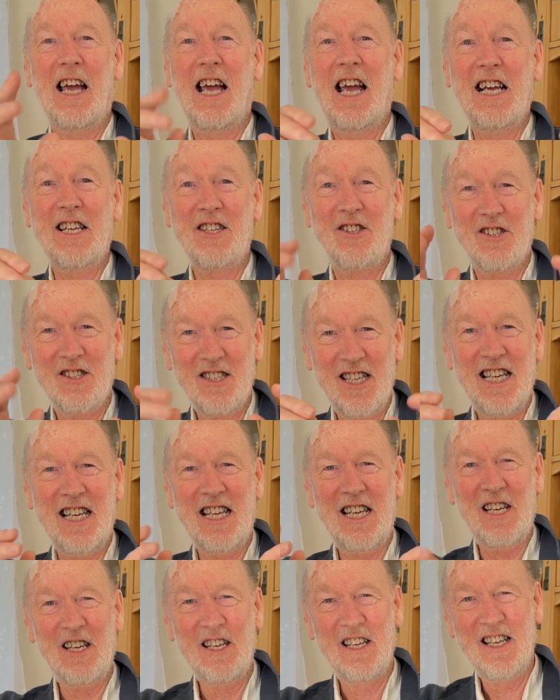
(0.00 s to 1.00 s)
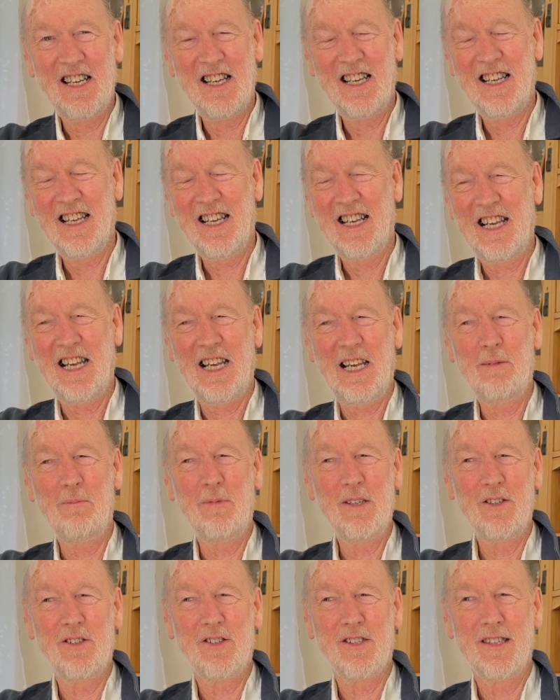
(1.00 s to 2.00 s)
HD
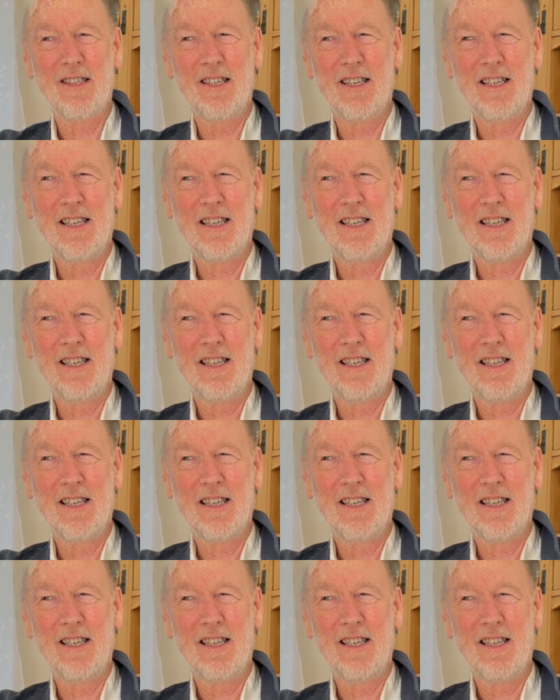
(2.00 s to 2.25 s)
image,